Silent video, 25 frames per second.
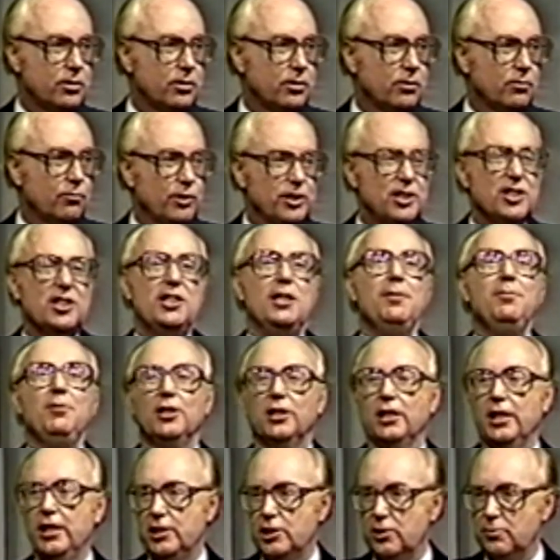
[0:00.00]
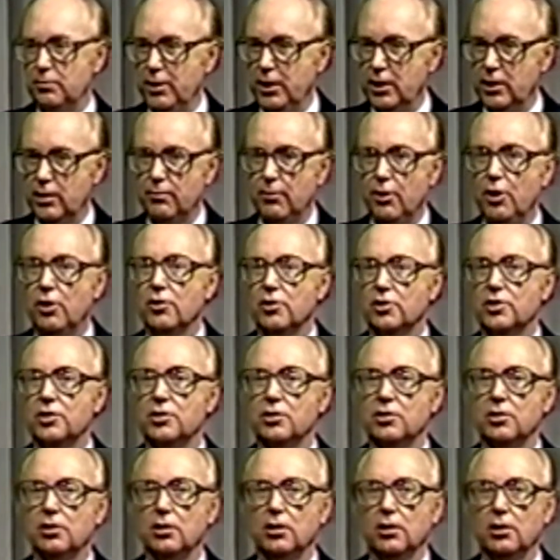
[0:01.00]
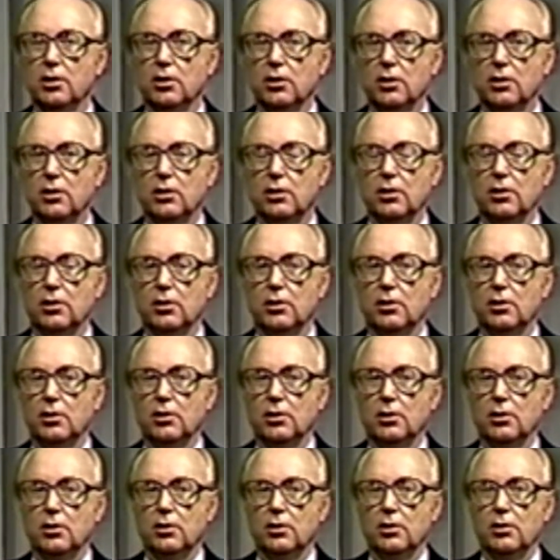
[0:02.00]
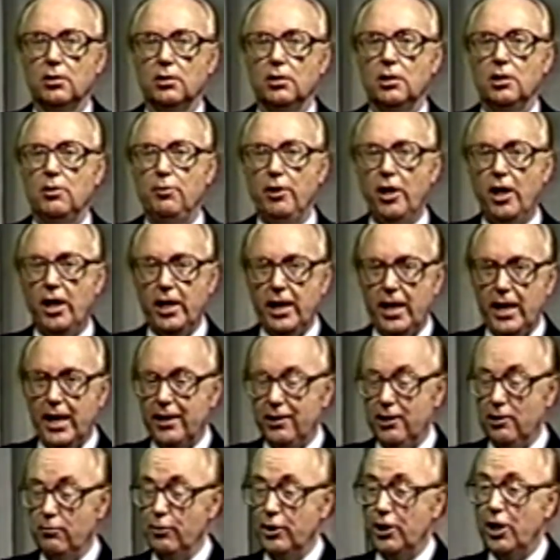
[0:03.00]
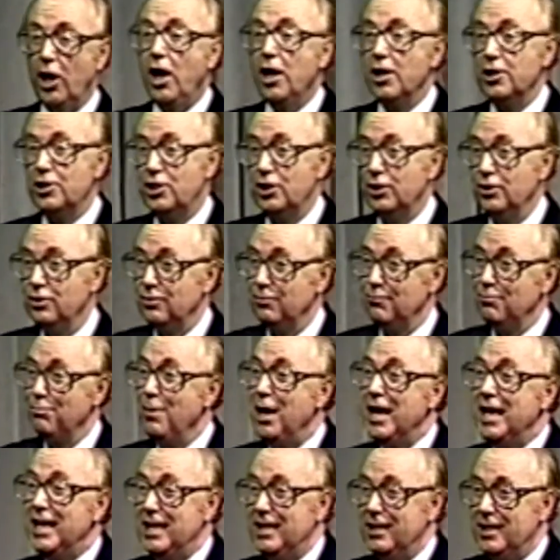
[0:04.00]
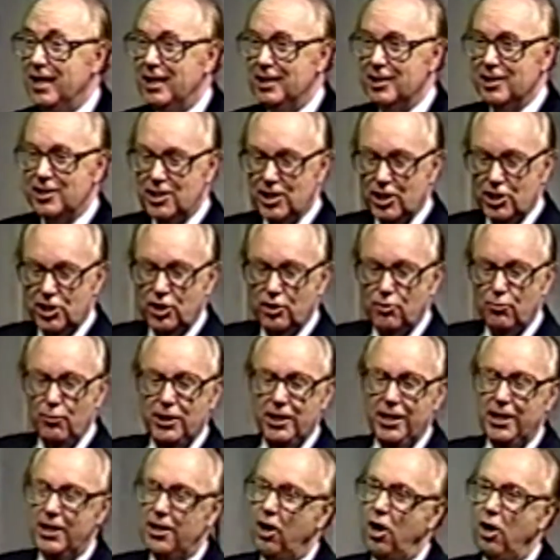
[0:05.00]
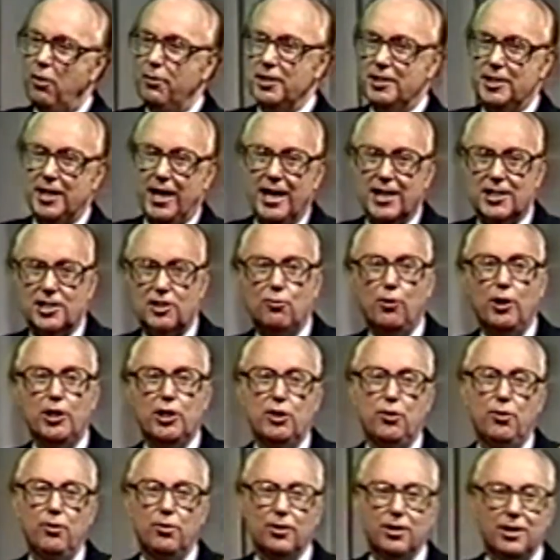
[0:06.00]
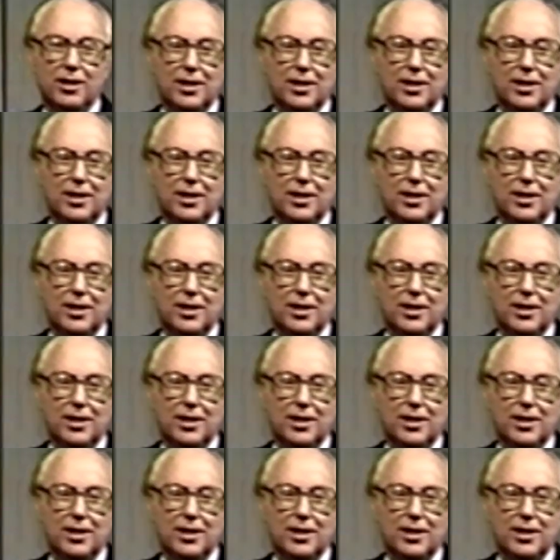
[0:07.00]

what stimulates me the most? And we ought to, in regard to making that decision, we need to always ask, what do,